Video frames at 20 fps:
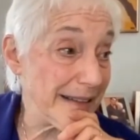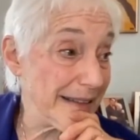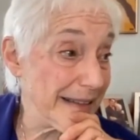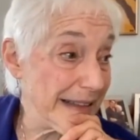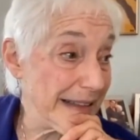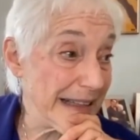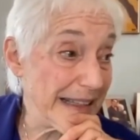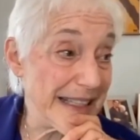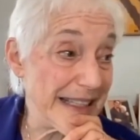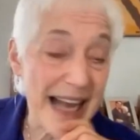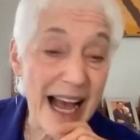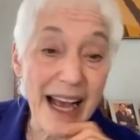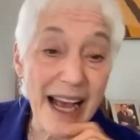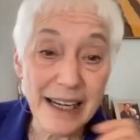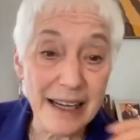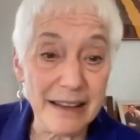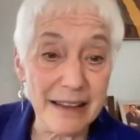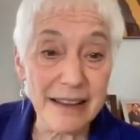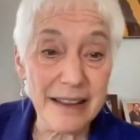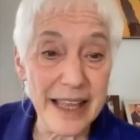
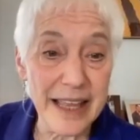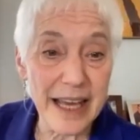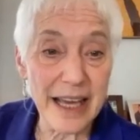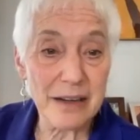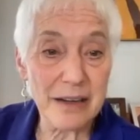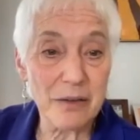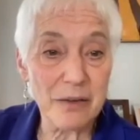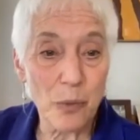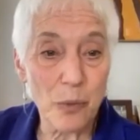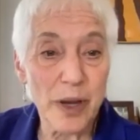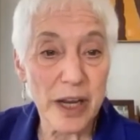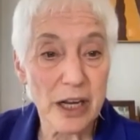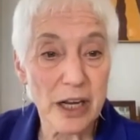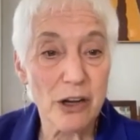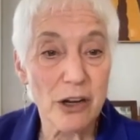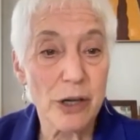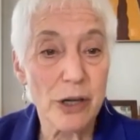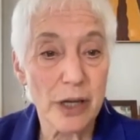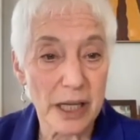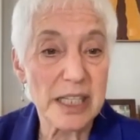decided that we
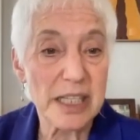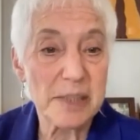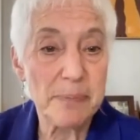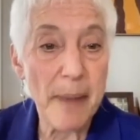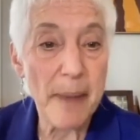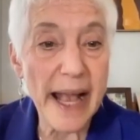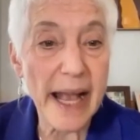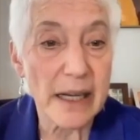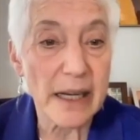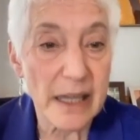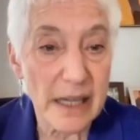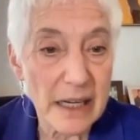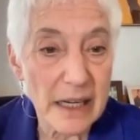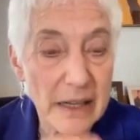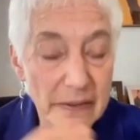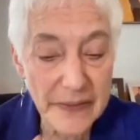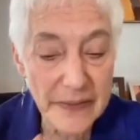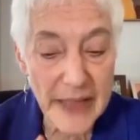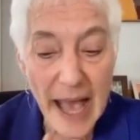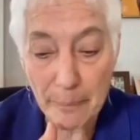could expand. And
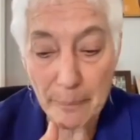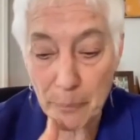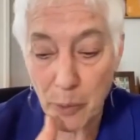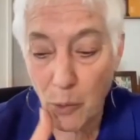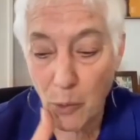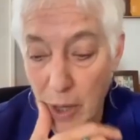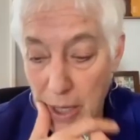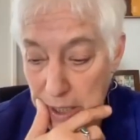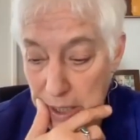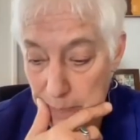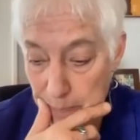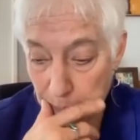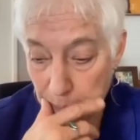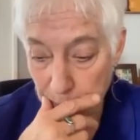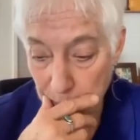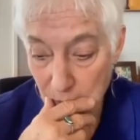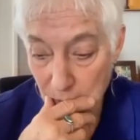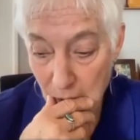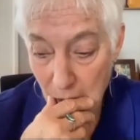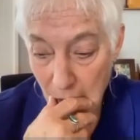at that point,
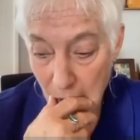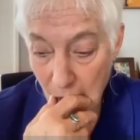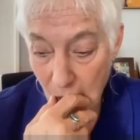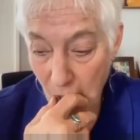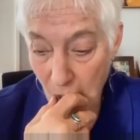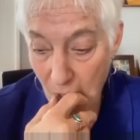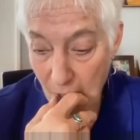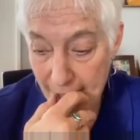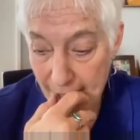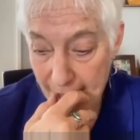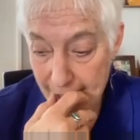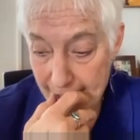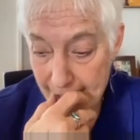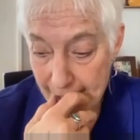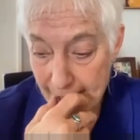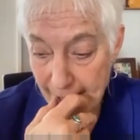Karen